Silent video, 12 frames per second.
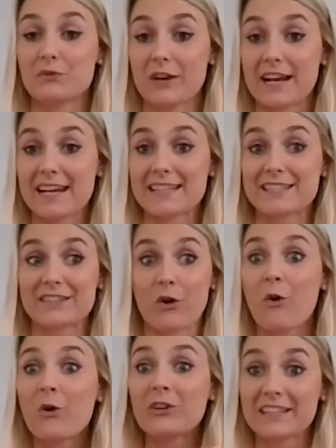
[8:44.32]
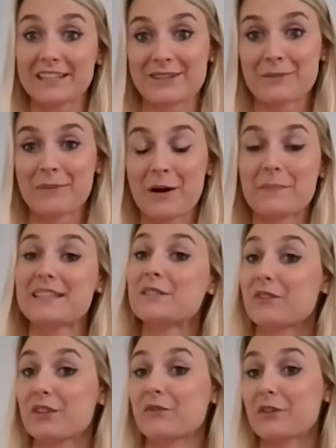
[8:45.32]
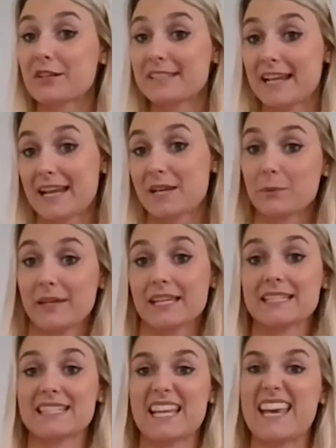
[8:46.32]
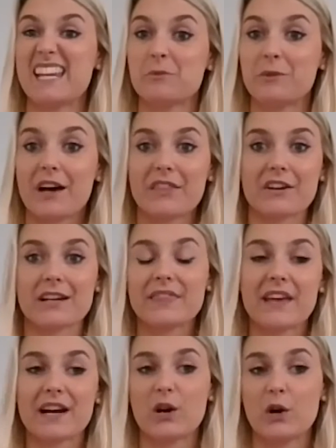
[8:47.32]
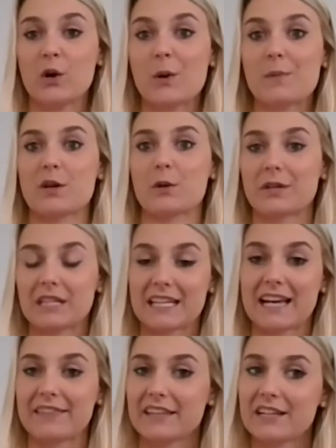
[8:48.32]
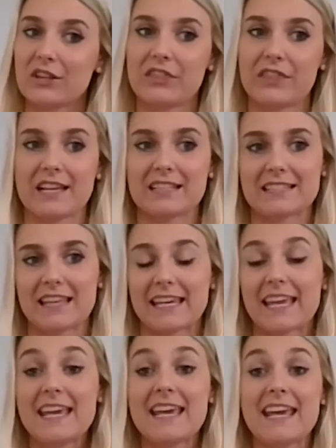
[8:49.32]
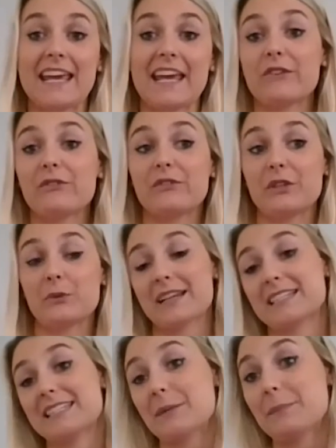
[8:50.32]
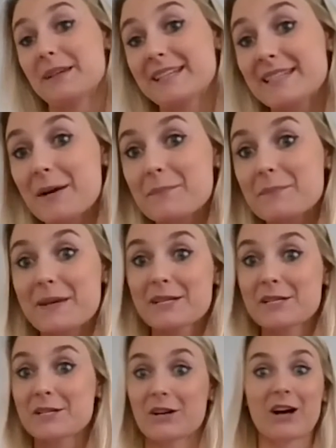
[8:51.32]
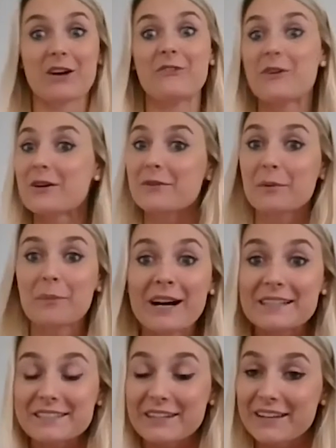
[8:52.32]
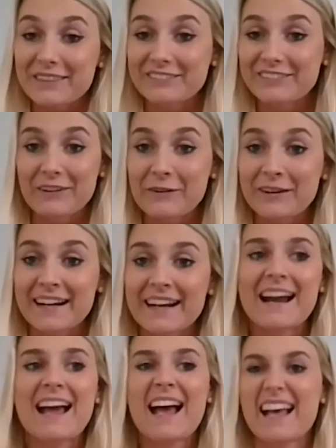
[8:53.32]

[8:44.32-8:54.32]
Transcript: raise the whole litter of puppies for the first 8 weeks. And while they're in that home, they're working on little things like, if you want to get picked up, make sure all four of your paws are on the floor.